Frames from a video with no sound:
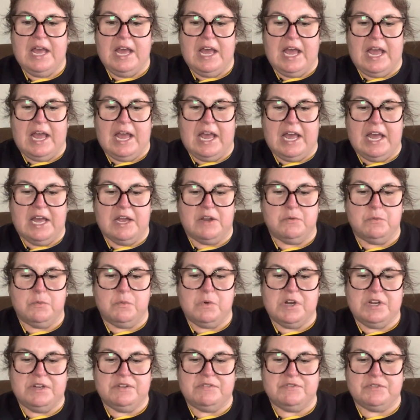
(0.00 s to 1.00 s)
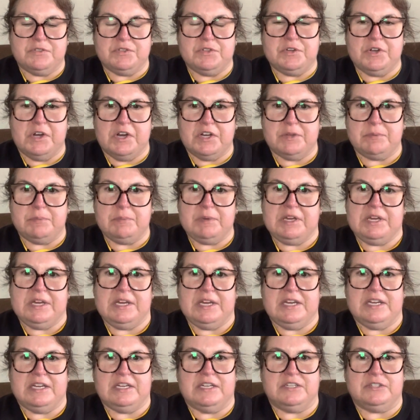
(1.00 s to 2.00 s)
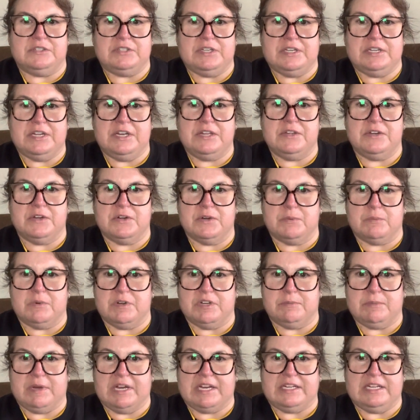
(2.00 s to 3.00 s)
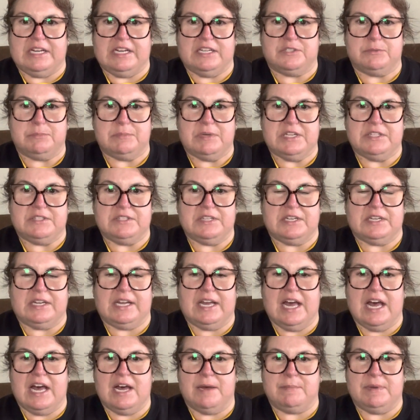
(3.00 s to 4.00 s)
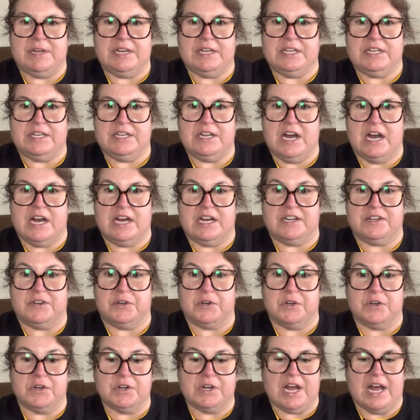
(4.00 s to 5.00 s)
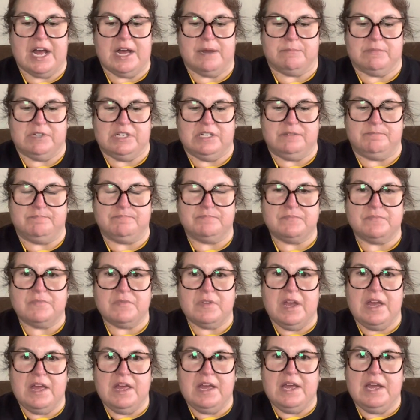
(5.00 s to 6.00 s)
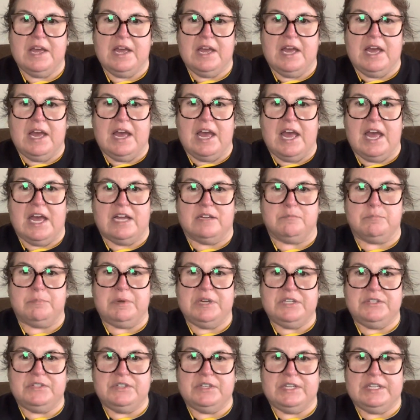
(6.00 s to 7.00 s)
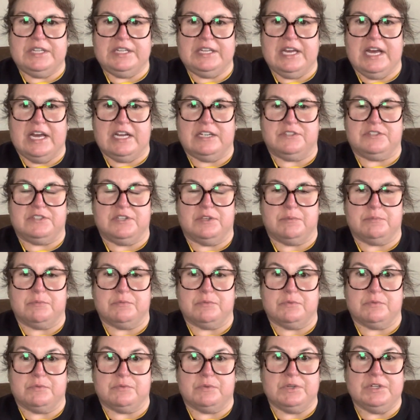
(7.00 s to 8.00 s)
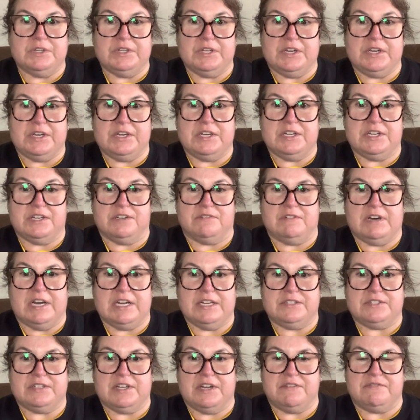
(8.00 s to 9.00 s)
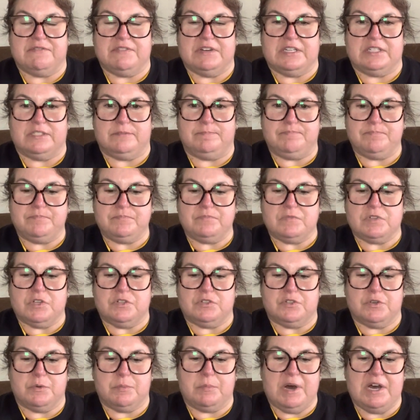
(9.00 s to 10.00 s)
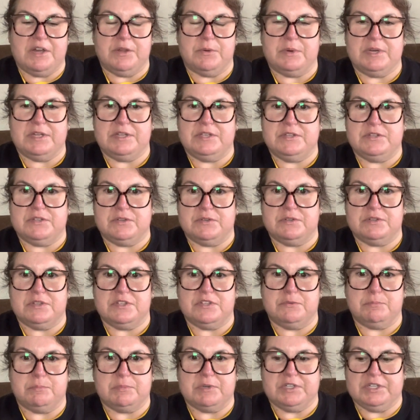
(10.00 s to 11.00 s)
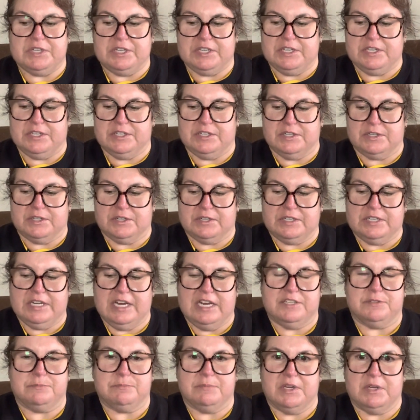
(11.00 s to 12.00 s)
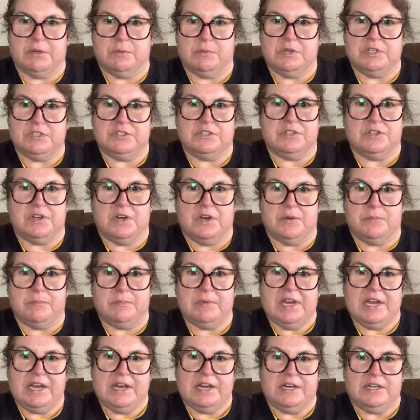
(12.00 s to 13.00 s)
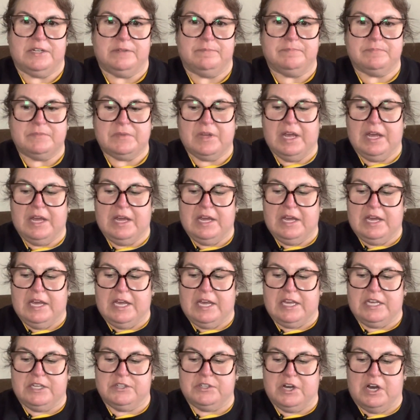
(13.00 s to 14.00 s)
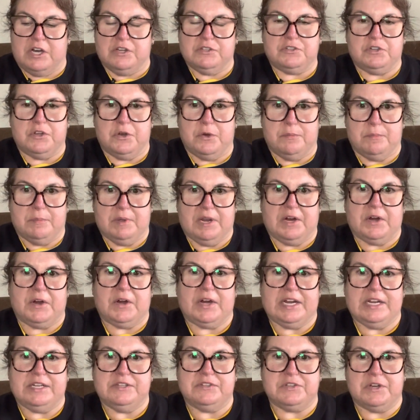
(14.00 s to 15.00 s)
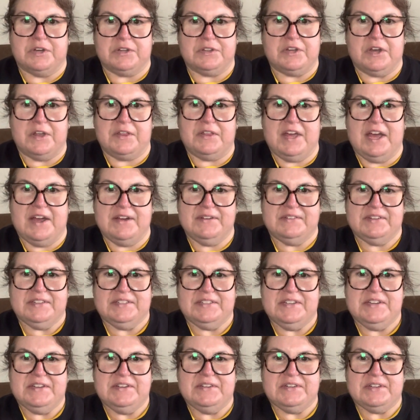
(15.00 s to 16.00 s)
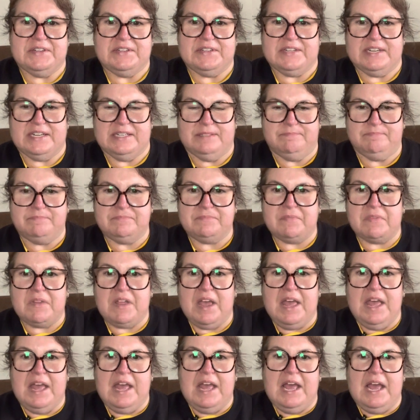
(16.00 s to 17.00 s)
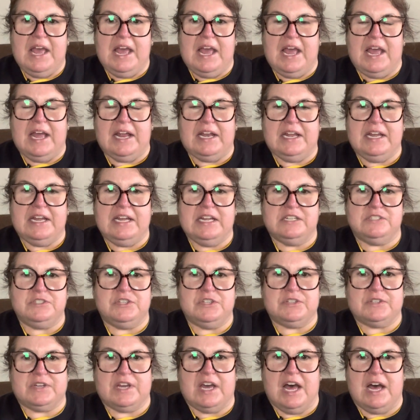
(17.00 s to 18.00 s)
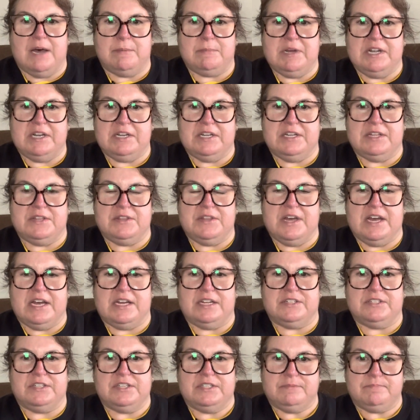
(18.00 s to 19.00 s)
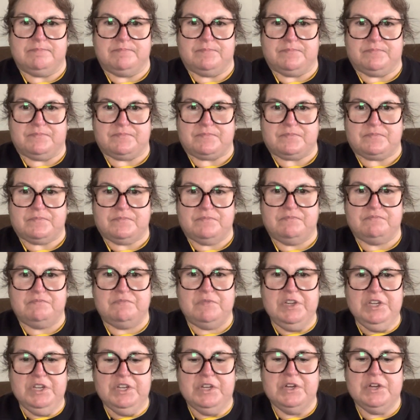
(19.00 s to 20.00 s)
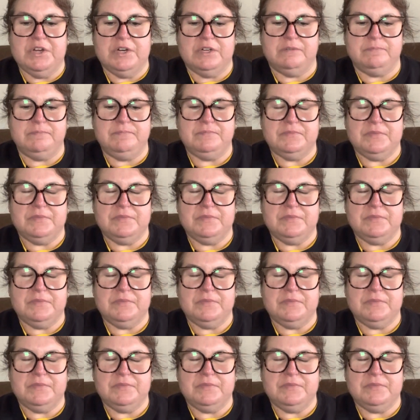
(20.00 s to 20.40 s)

And what struck me is another one of my classmates had commented on her comment and basically had some really good advice I felt. So by the way, this this particular classmate was a male. He's also married, so I thought that was interesting. And he had just commented that, you know,